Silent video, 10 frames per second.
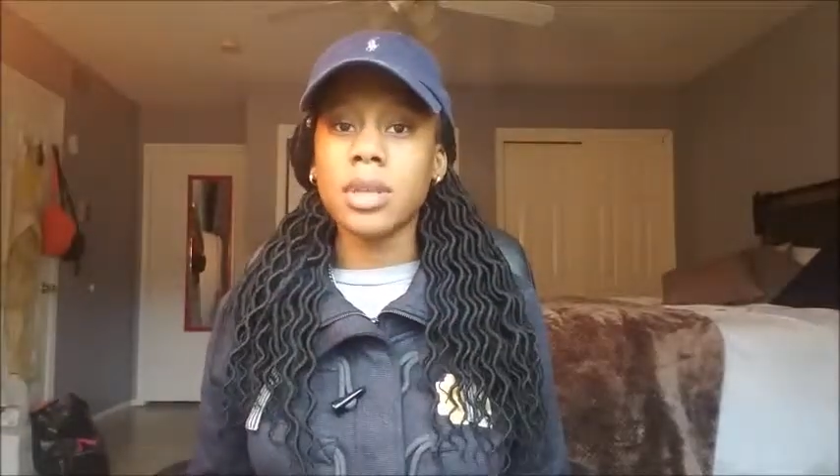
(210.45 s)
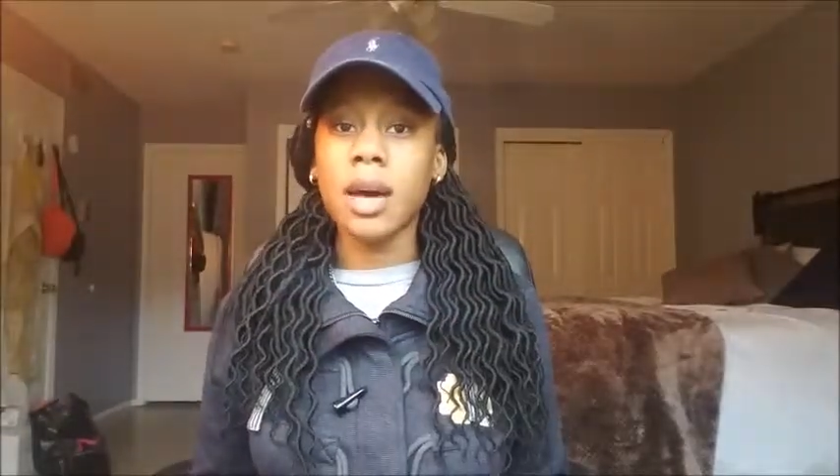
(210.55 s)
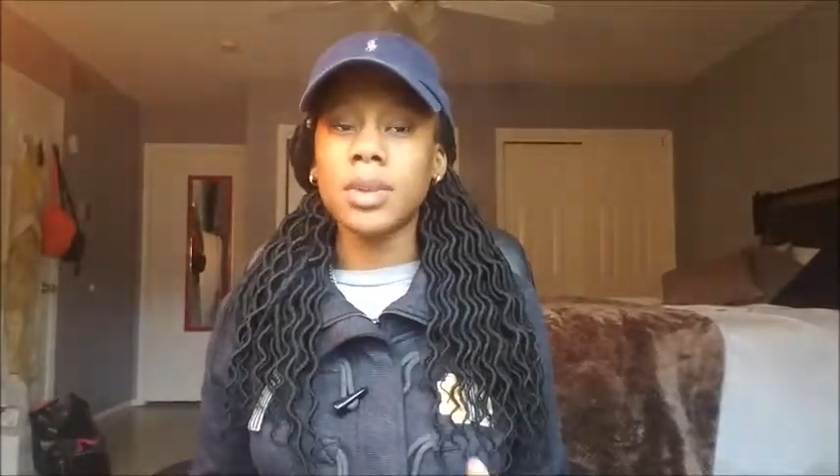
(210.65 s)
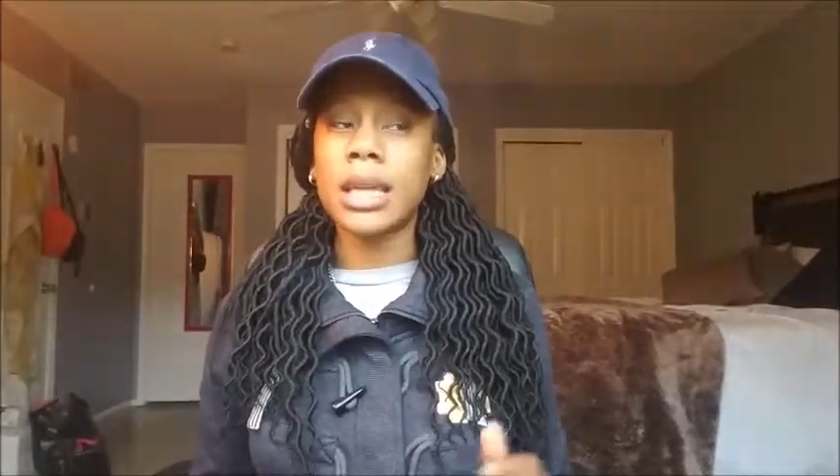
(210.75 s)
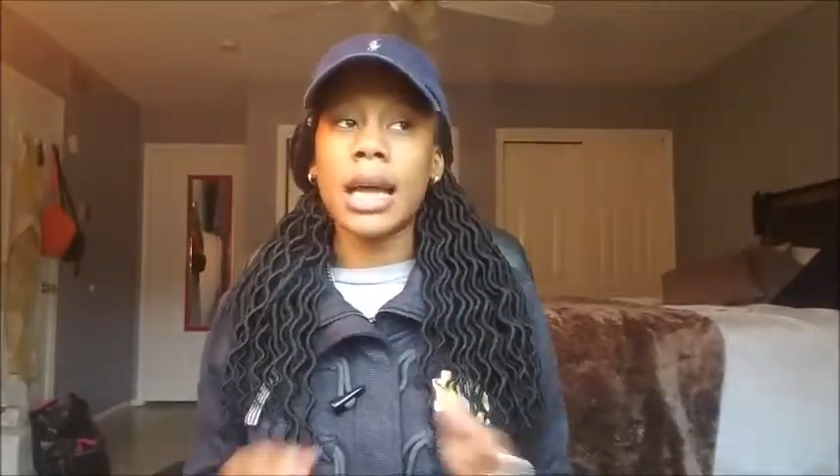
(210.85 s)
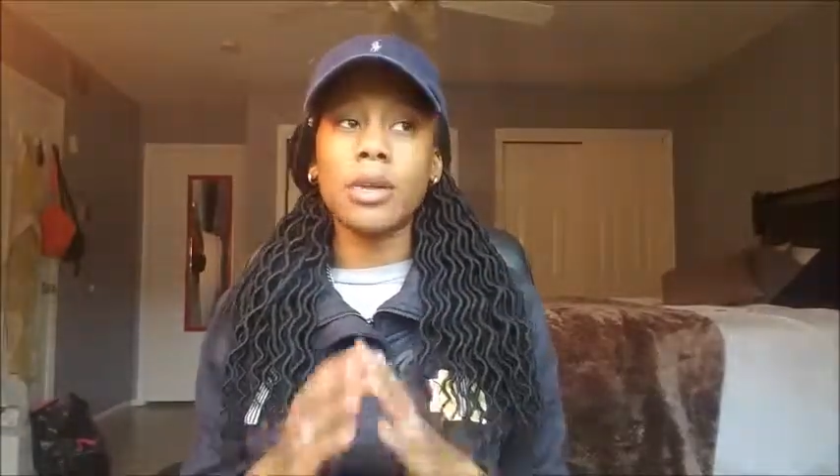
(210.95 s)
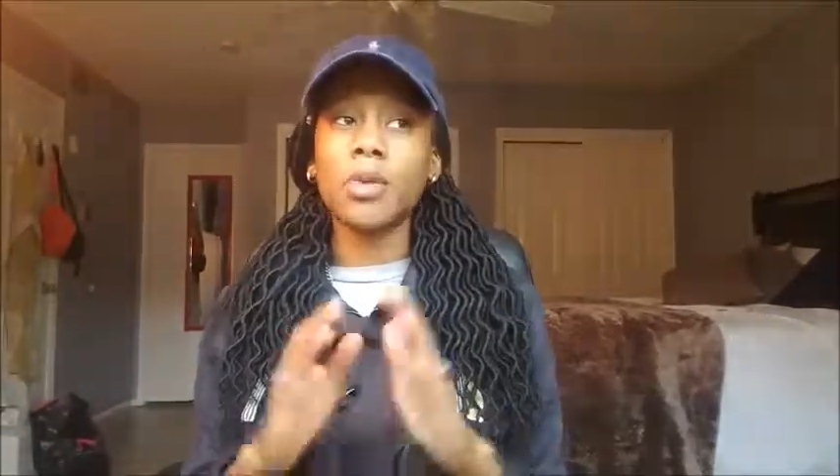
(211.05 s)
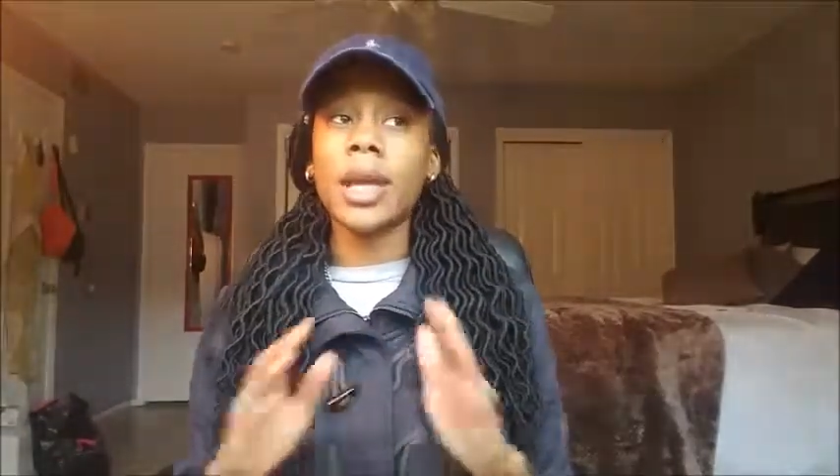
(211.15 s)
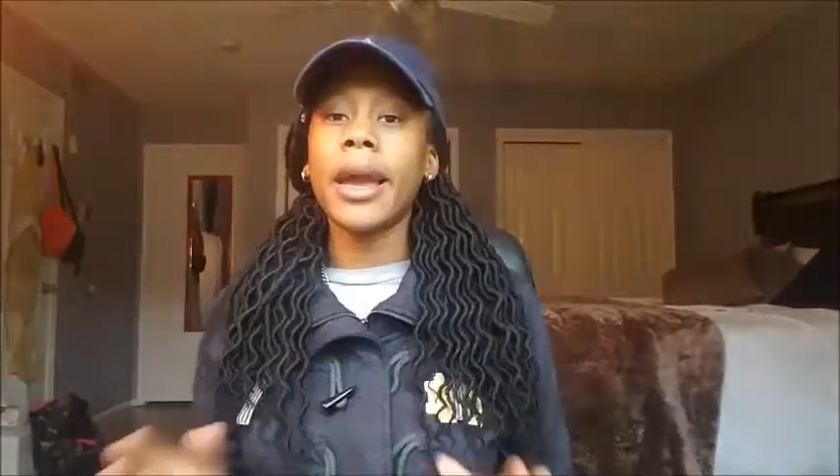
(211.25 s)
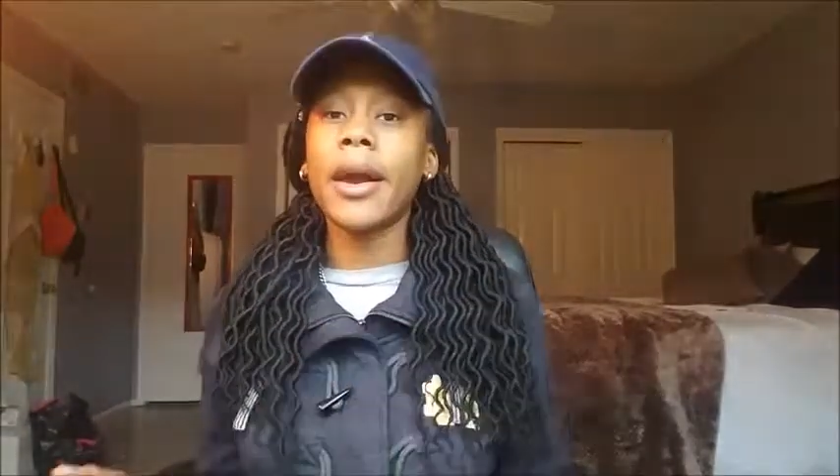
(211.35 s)
I was like, I don't
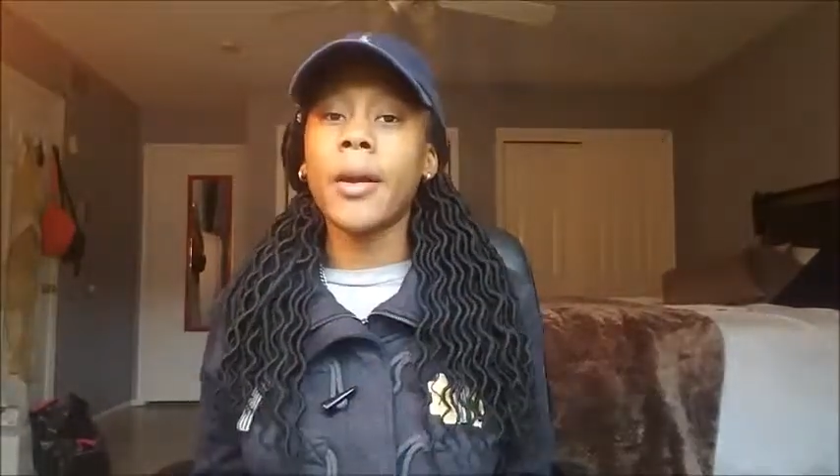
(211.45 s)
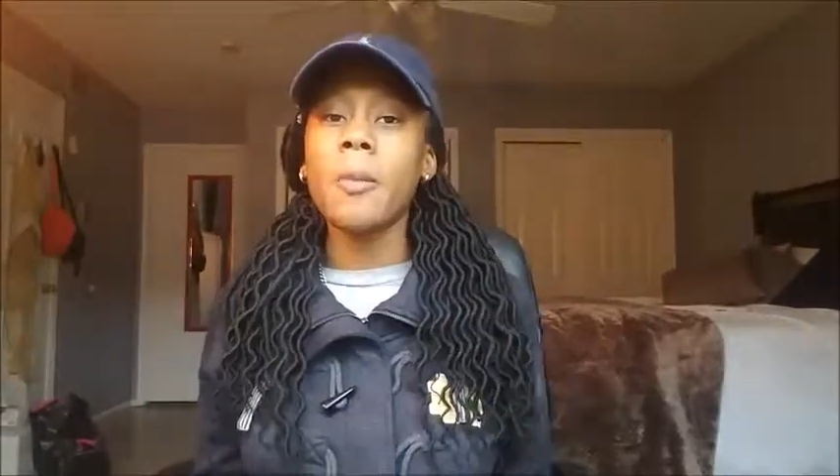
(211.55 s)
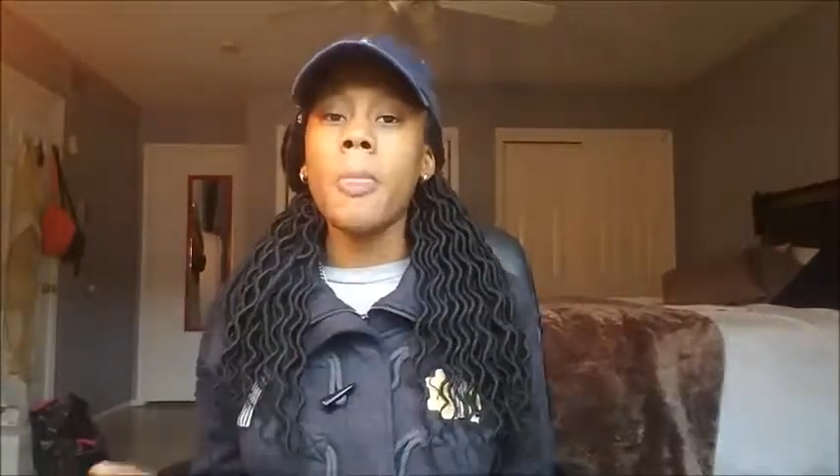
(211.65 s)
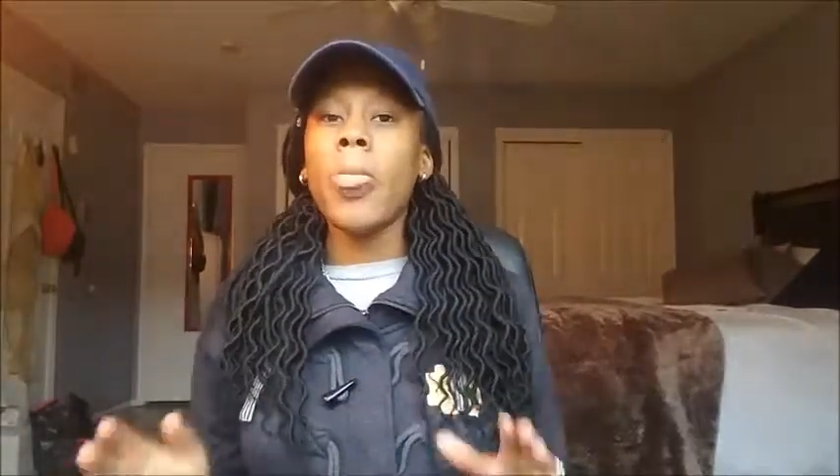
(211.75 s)
care.